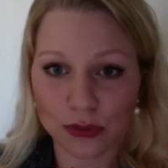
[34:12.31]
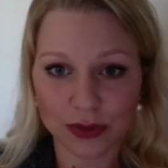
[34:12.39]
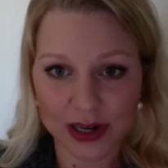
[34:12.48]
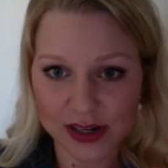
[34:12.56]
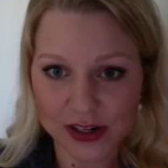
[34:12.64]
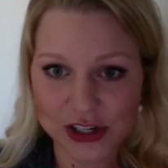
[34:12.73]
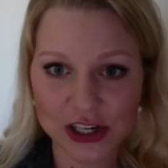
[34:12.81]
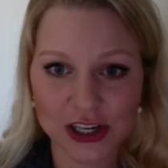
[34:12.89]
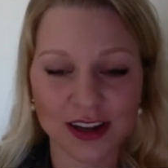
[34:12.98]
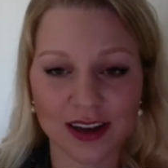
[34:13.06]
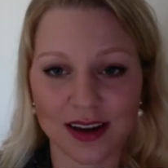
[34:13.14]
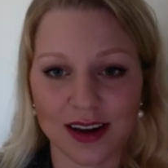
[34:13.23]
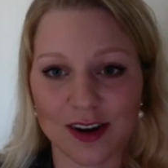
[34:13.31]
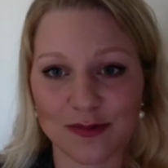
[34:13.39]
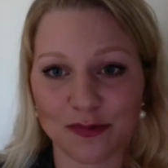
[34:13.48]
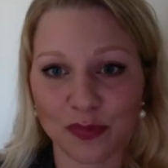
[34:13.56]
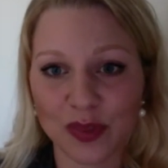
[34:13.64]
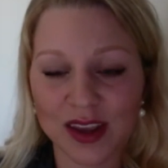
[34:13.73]
rich
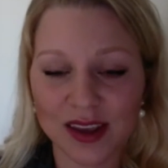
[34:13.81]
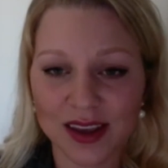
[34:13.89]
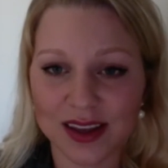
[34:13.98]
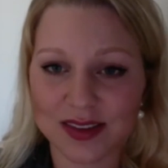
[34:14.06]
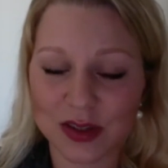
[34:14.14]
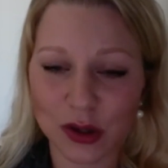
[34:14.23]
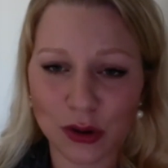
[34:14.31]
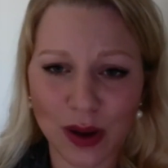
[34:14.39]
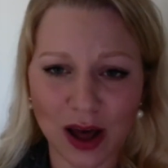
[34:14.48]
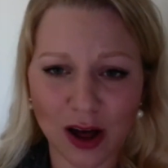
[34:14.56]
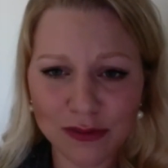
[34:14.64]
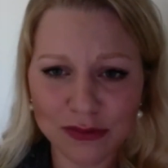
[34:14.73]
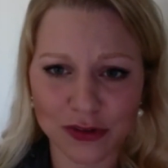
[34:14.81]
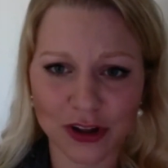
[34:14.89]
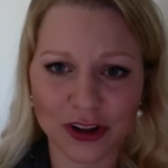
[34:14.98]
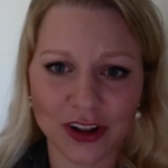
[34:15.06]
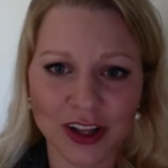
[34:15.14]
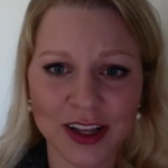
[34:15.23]
and so
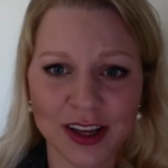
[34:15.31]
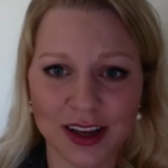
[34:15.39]
helpful.